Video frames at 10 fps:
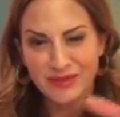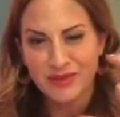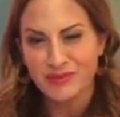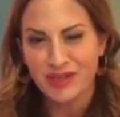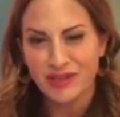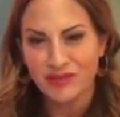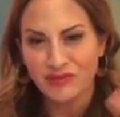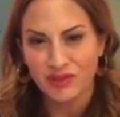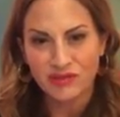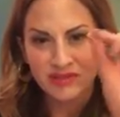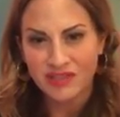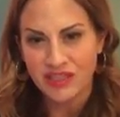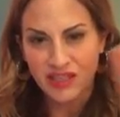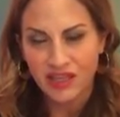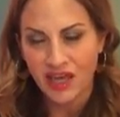Sometimes on our phones,
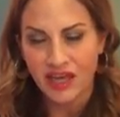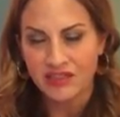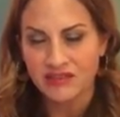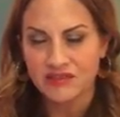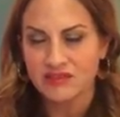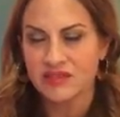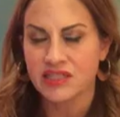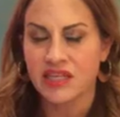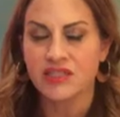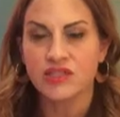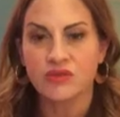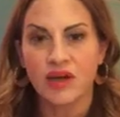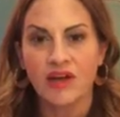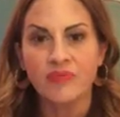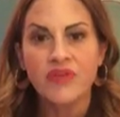like, you can't see it too
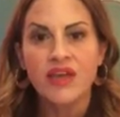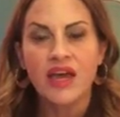well.